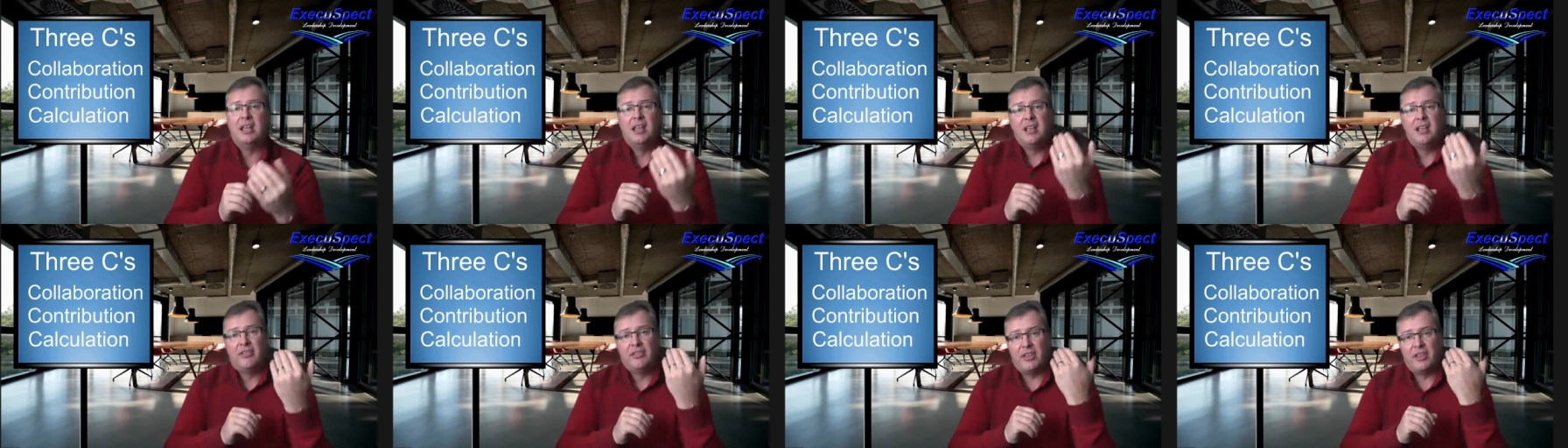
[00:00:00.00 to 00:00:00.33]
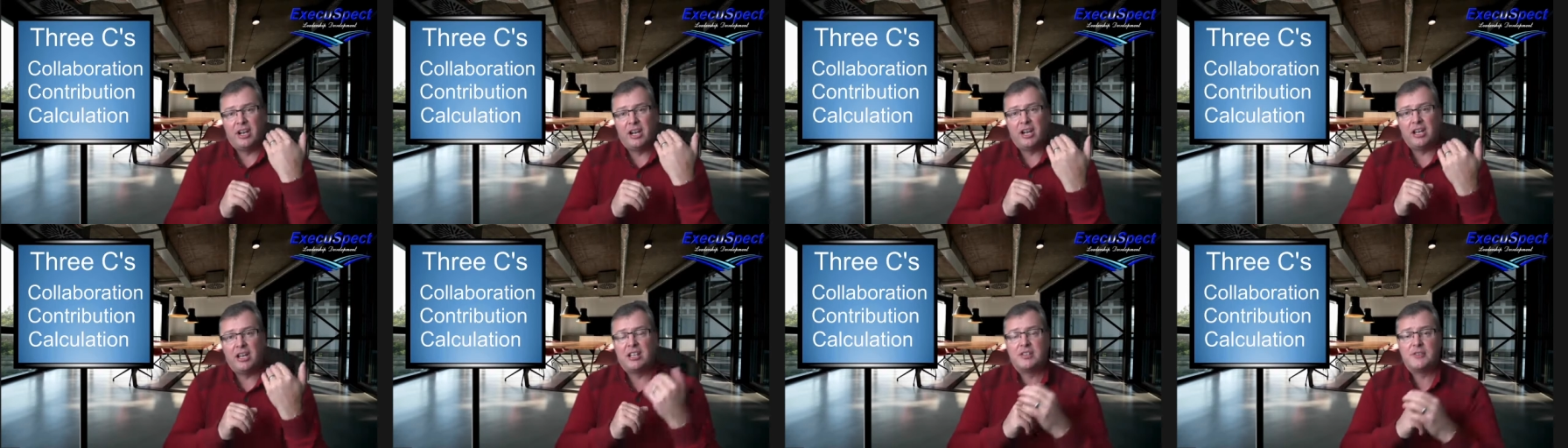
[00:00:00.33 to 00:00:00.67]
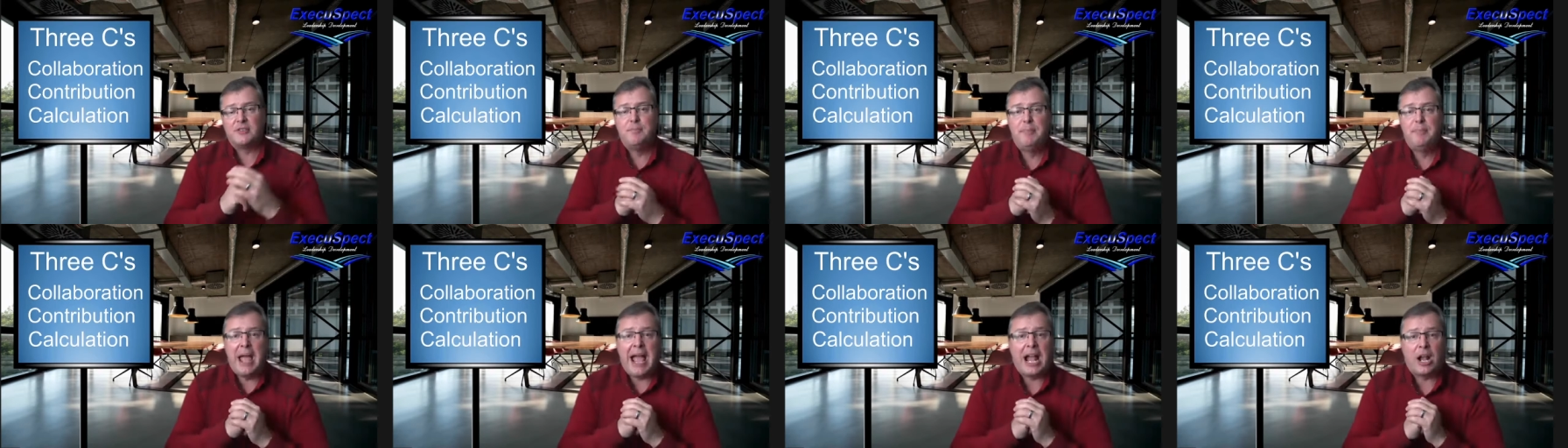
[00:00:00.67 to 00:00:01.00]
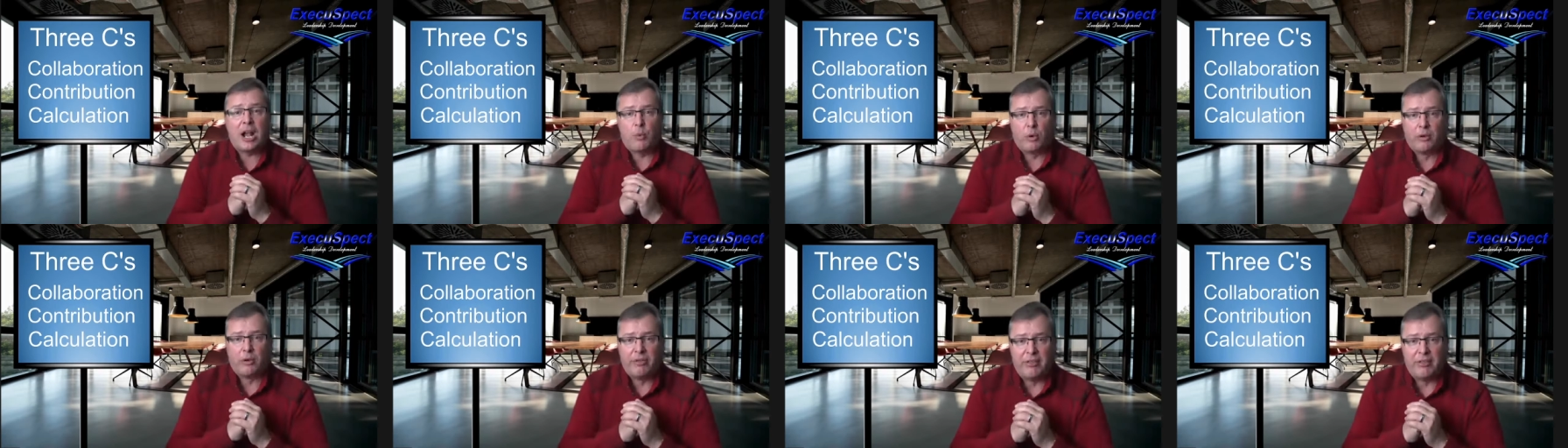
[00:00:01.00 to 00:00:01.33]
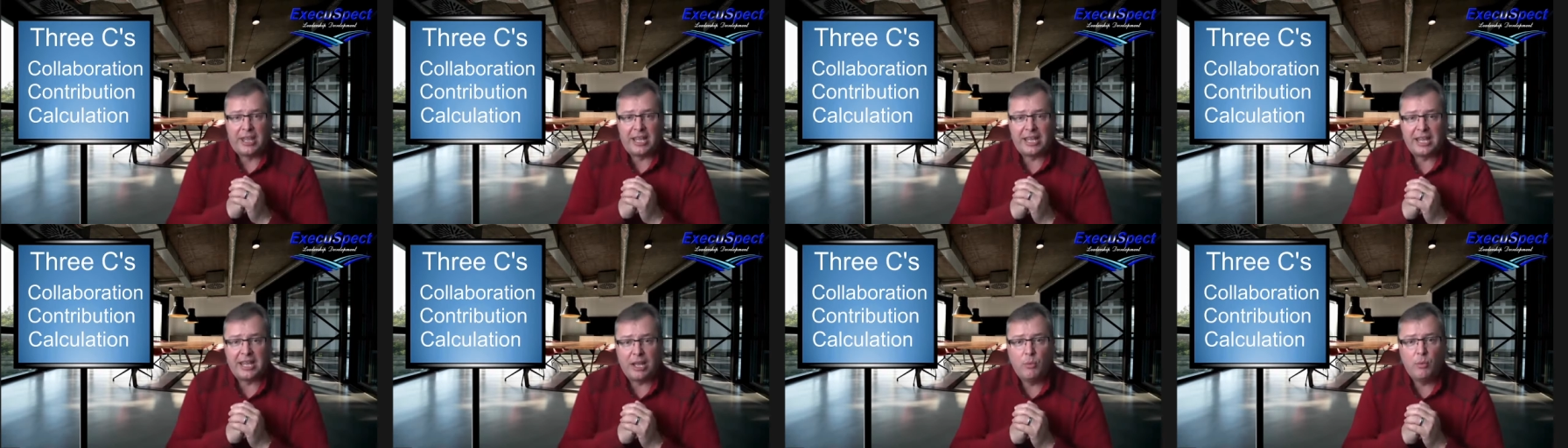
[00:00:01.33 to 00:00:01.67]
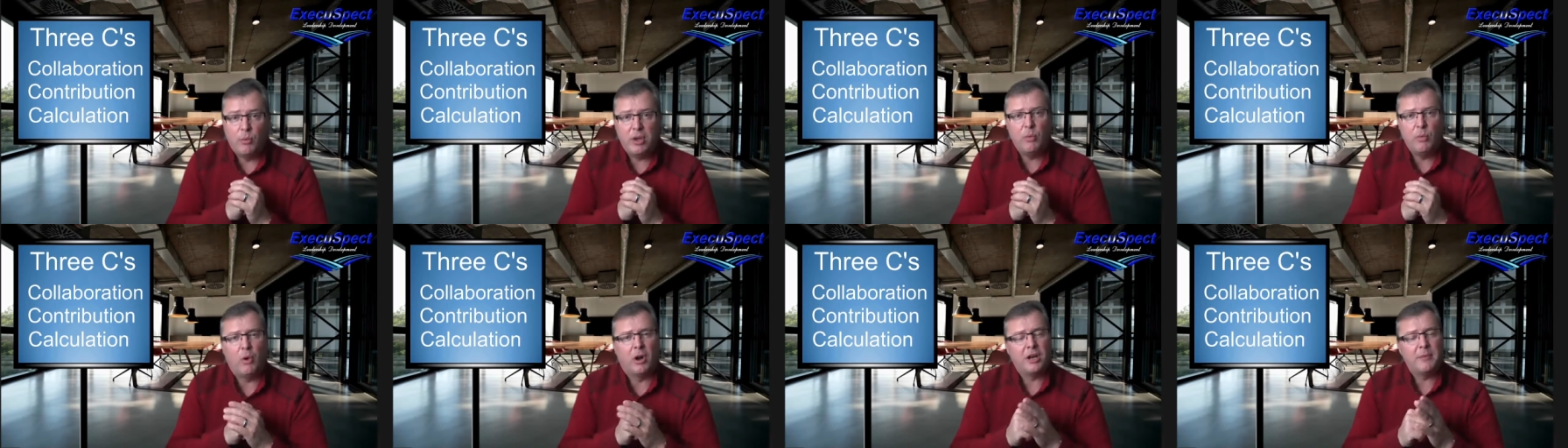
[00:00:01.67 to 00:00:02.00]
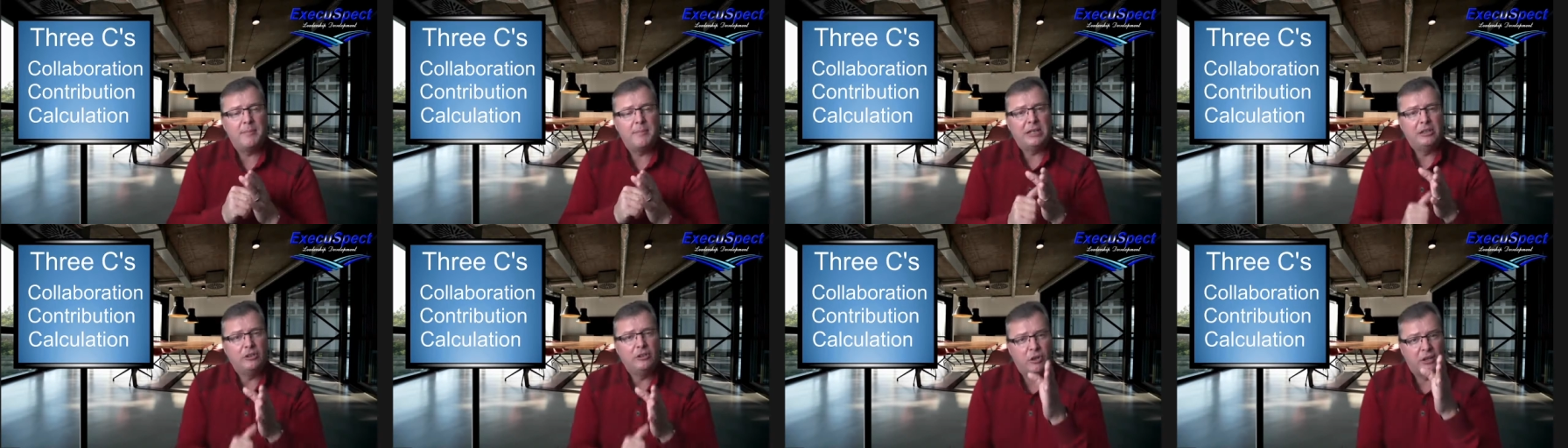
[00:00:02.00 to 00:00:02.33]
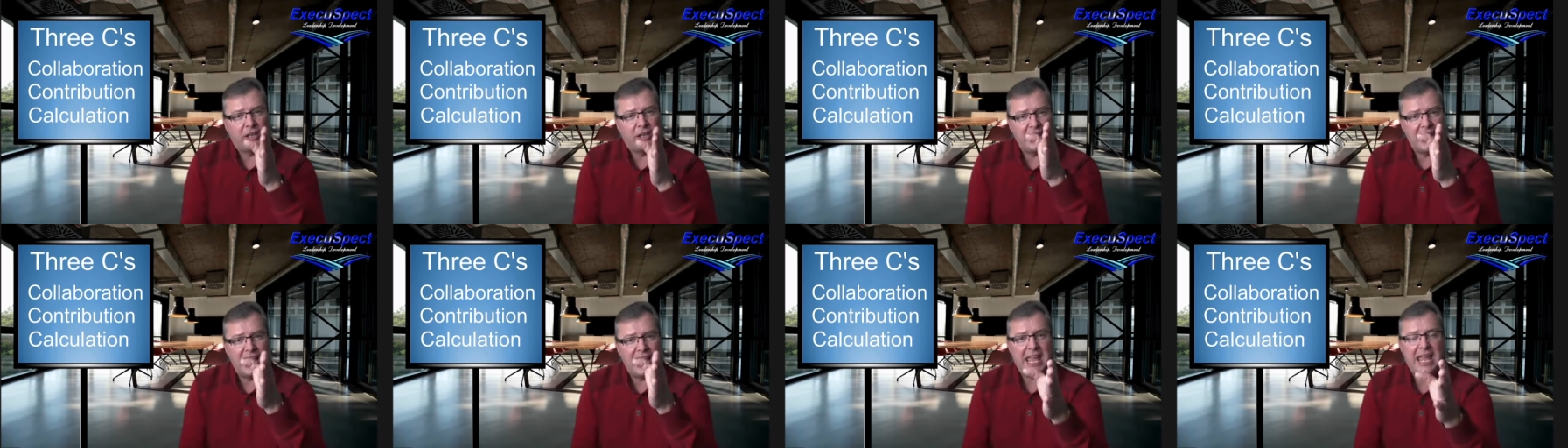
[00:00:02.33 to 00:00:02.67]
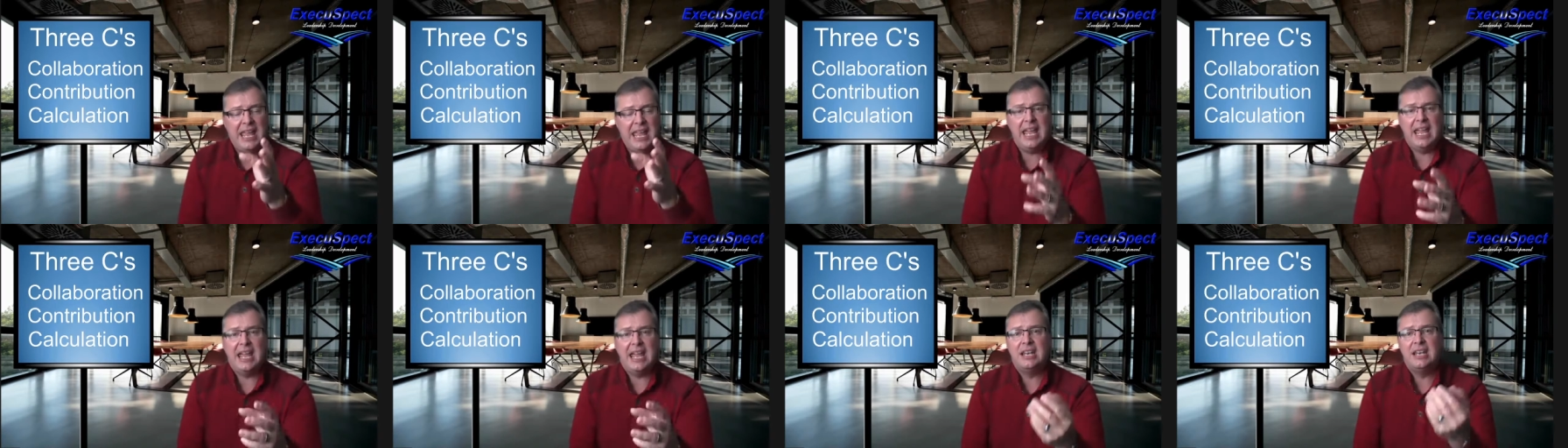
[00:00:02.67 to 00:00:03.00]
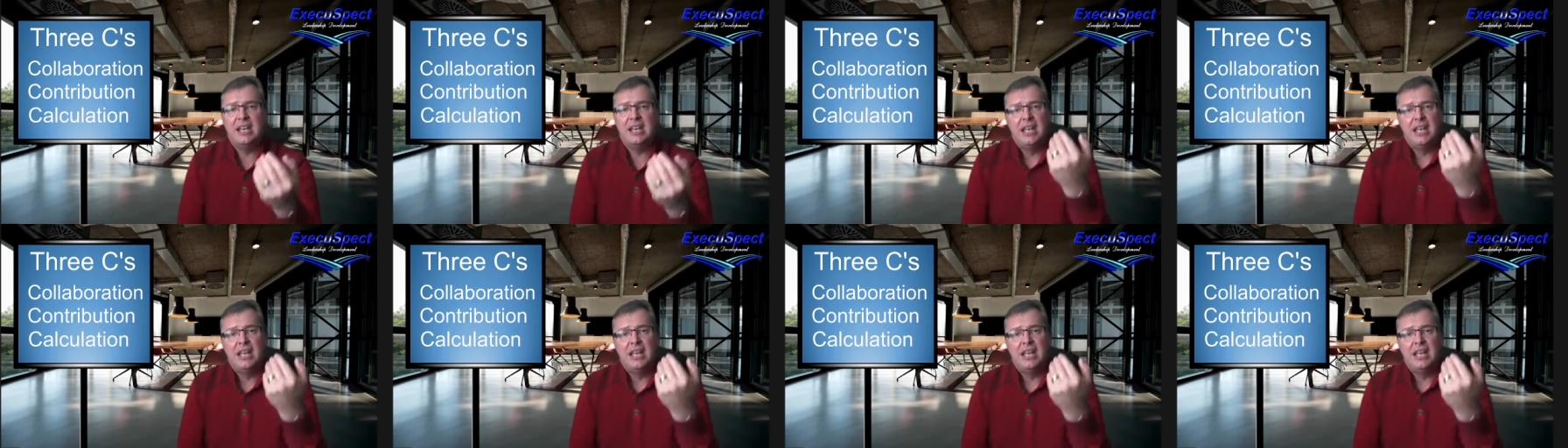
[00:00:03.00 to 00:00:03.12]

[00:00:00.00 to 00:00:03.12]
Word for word: than it is backward thinking. We want to be looking ahead